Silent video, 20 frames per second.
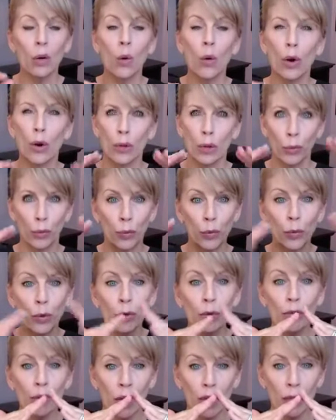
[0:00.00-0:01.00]
or the
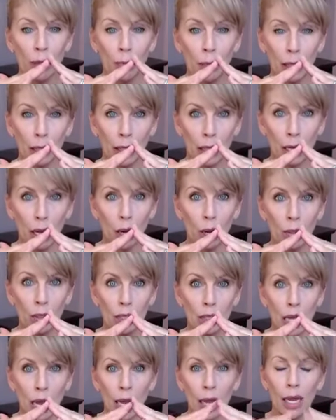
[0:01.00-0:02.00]
roof on the building, I will
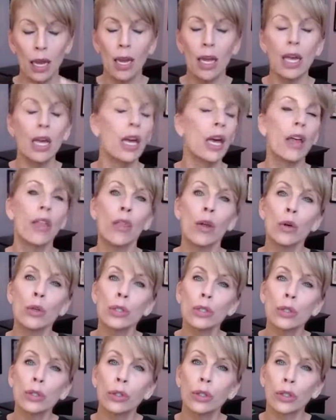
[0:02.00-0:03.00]
say, and
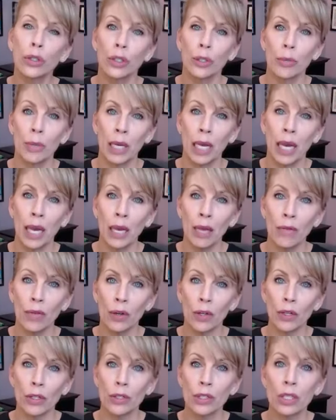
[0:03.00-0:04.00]
those are learned
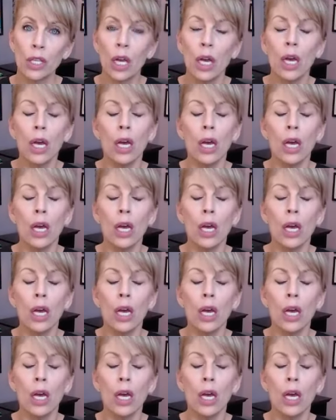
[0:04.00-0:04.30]
behaviors.